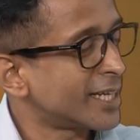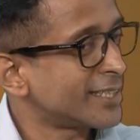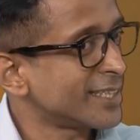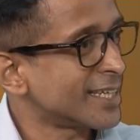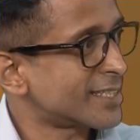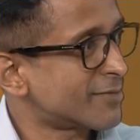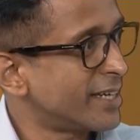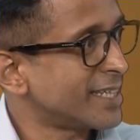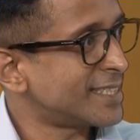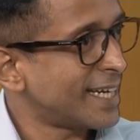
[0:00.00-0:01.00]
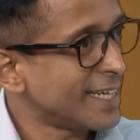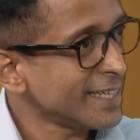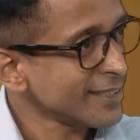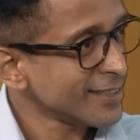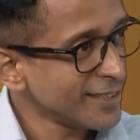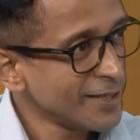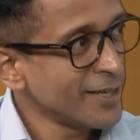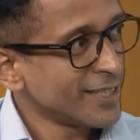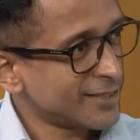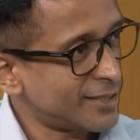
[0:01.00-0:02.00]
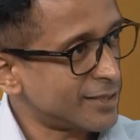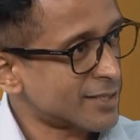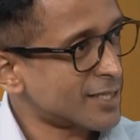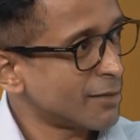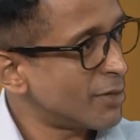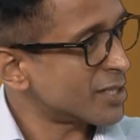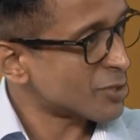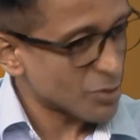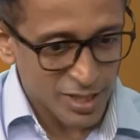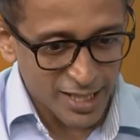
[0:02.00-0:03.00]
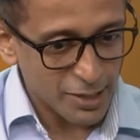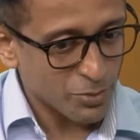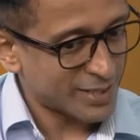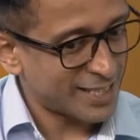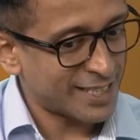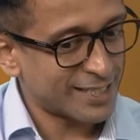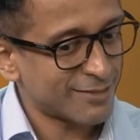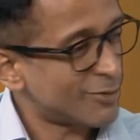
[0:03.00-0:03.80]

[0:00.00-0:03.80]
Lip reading: And I think that's very telling, the stigma associated with it.